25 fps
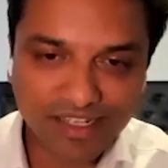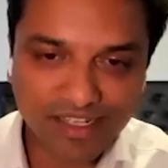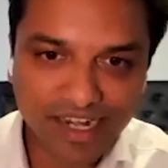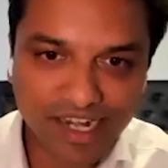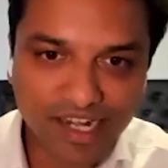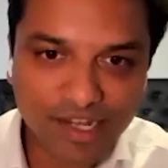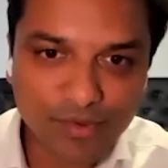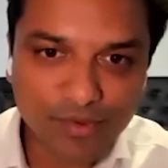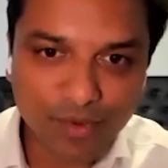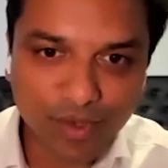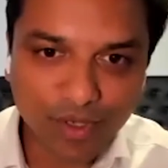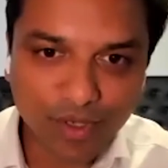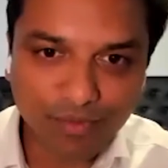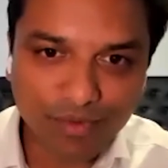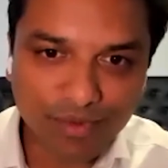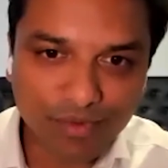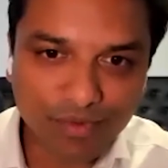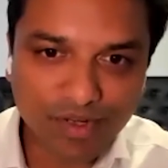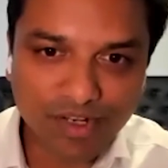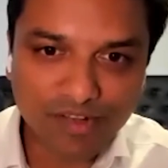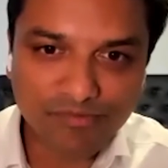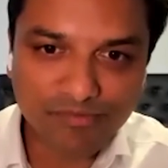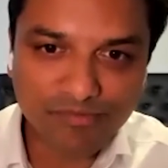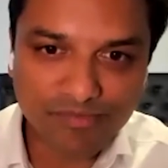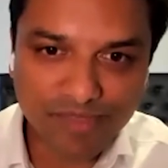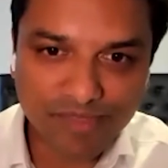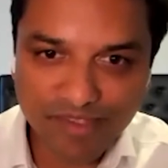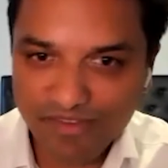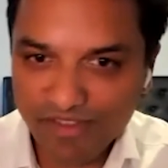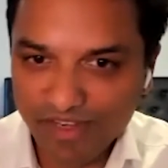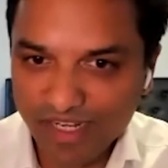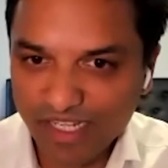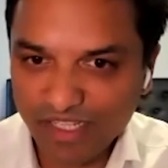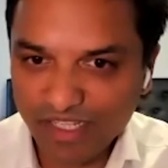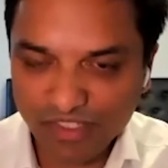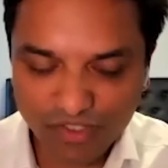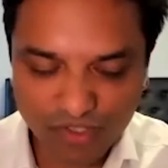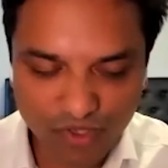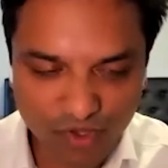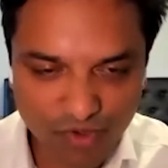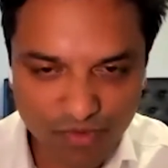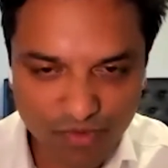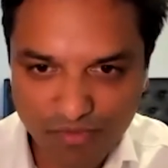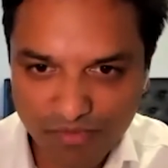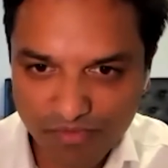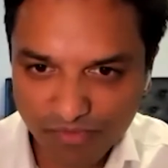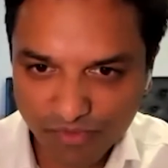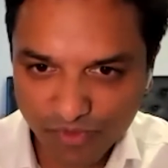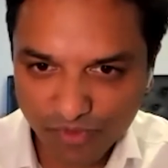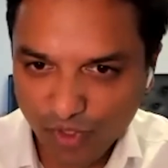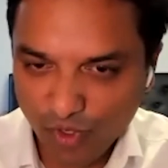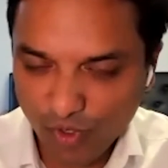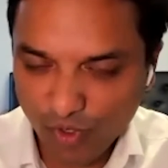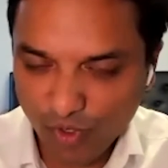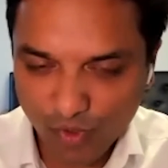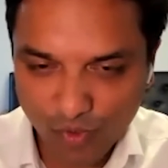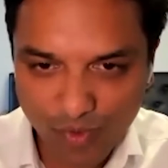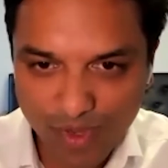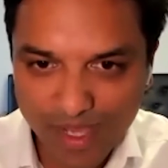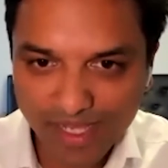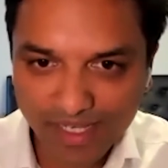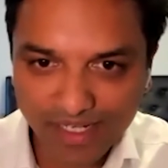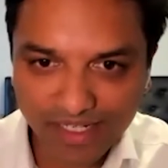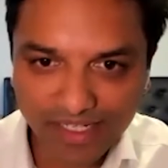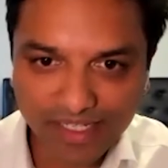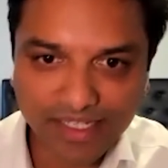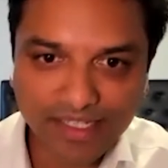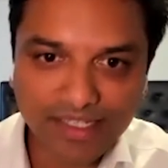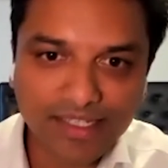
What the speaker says: anyone, we would have pivoted so quickly.